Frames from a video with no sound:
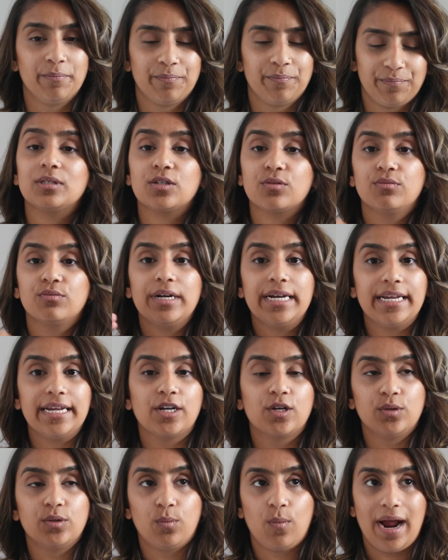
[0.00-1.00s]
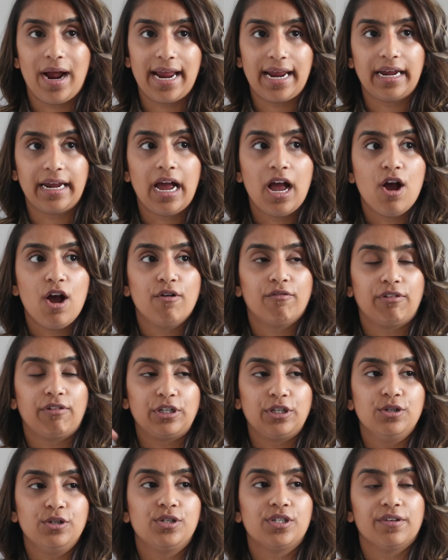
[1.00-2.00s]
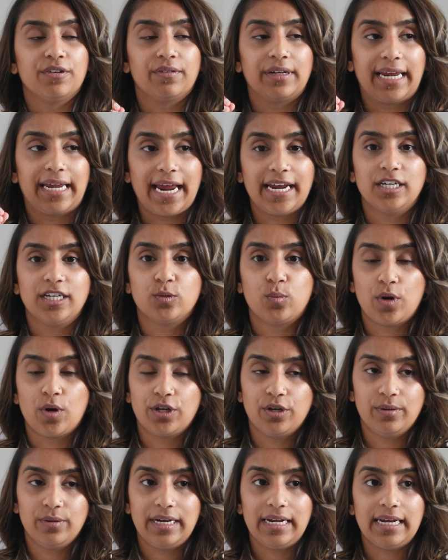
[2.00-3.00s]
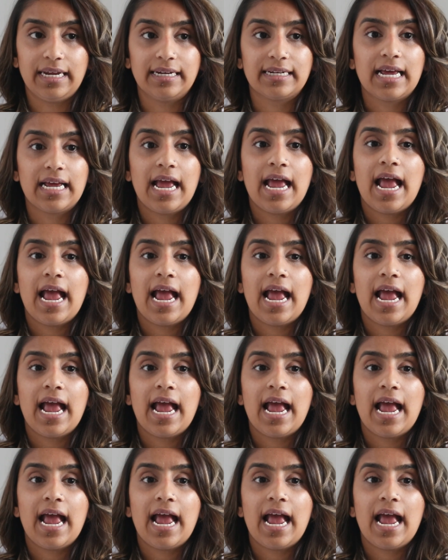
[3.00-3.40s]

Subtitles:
So it's a really good way for you to gauge what you need.